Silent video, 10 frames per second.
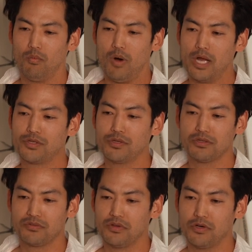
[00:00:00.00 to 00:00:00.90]
watching
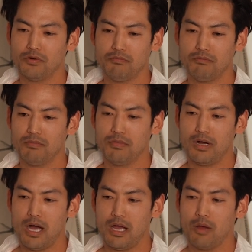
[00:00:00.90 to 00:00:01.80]
this film,
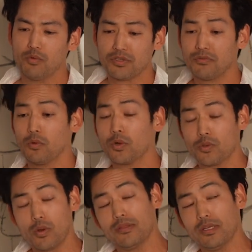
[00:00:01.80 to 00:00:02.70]
I was floored
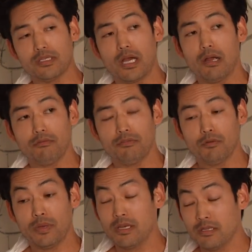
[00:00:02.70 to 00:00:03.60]
throughout the entire film.
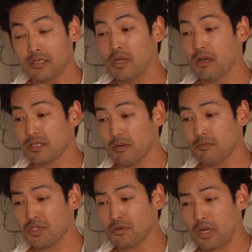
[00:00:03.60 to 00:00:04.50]
And to be honest, I'm
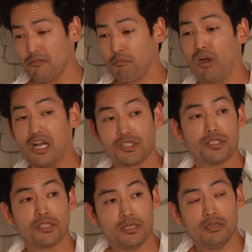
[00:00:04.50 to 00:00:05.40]
still kind of
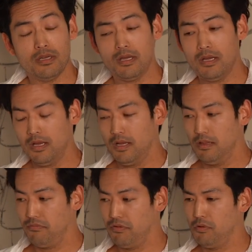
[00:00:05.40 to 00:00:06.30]
processing
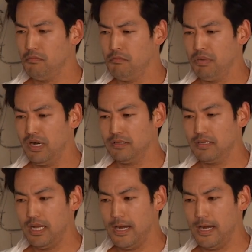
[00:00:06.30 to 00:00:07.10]
the film, but